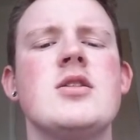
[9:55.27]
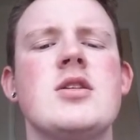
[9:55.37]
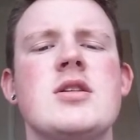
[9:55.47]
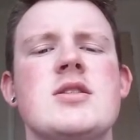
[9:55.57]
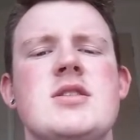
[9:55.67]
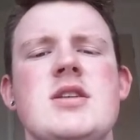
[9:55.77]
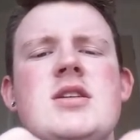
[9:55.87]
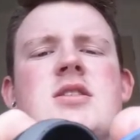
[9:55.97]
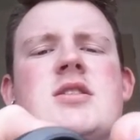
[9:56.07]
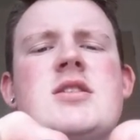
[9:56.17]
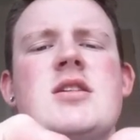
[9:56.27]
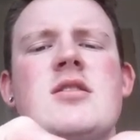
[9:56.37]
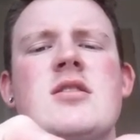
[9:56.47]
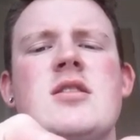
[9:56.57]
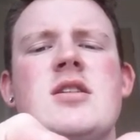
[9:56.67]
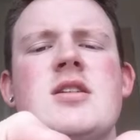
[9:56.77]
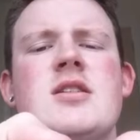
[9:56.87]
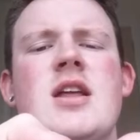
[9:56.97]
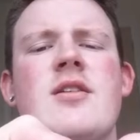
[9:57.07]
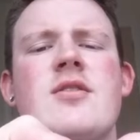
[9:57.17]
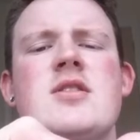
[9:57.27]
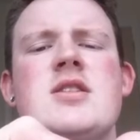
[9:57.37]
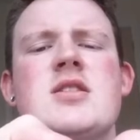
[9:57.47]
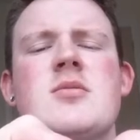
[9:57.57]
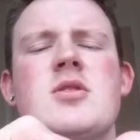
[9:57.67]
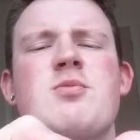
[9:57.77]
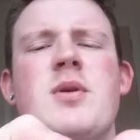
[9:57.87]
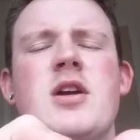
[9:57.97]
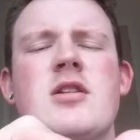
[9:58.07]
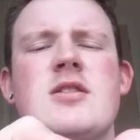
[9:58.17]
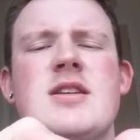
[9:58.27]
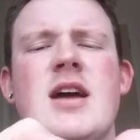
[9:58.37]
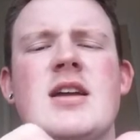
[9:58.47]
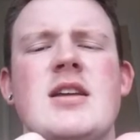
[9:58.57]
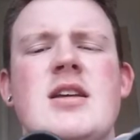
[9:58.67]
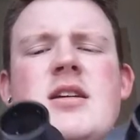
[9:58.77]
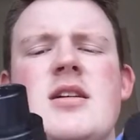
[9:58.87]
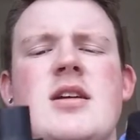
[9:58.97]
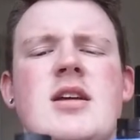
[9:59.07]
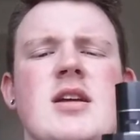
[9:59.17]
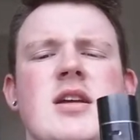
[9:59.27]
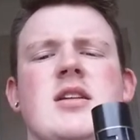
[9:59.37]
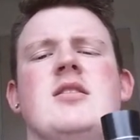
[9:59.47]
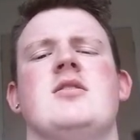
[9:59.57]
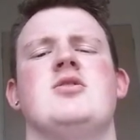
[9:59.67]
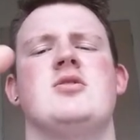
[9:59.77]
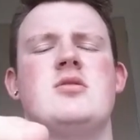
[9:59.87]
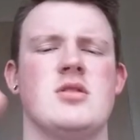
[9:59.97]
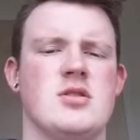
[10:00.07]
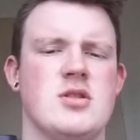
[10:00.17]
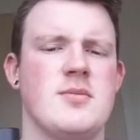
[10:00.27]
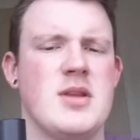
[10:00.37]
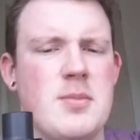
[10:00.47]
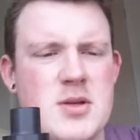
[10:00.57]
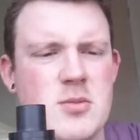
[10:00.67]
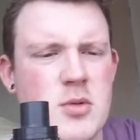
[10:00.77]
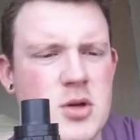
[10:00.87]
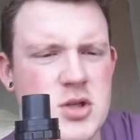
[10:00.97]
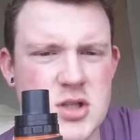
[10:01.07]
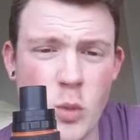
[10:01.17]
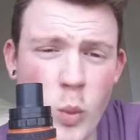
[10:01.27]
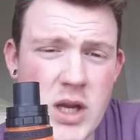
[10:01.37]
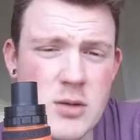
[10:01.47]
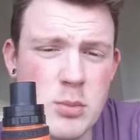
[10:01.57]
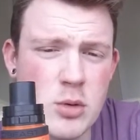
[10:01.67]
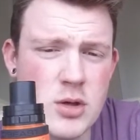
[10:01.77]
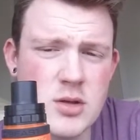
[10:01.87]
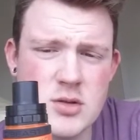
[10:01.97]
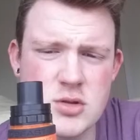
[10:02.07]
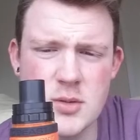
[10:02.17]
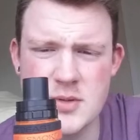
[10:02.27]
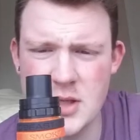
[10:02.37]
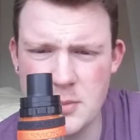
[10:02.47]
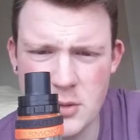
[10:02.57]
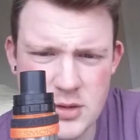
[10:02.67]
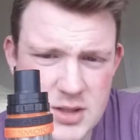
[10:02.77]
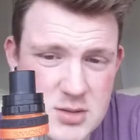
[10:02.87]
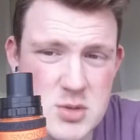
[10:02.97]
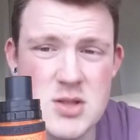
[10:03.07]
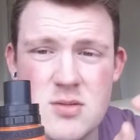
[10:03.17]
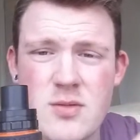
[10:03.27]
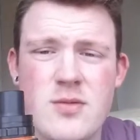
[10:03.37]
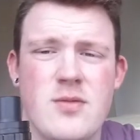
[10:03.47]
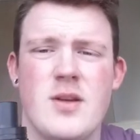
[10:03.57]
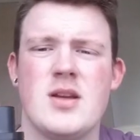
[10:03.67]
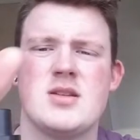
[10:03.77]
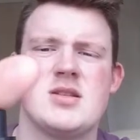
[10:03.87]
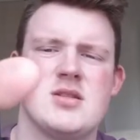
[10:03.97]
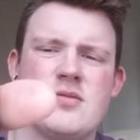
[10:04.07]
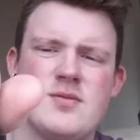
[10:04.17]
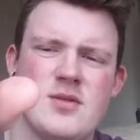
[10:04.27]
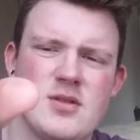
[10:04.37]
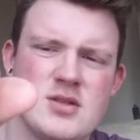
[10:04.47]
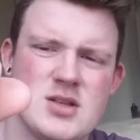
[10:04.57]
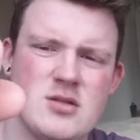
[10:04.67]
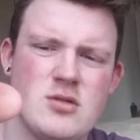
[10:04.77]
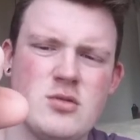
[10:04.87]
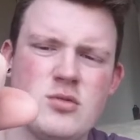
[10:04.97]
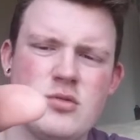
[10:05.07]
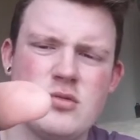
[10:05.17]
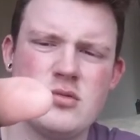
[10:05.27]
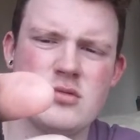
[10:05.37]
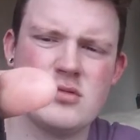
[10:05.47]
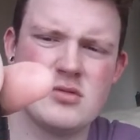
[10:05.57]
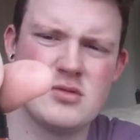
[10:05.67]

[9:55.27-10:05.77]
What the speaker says: You can see just there, you can definitely see it's a much bigger tank. the drip tip as much. It's a wide bore drip tip on this, which is fixed as far as I know.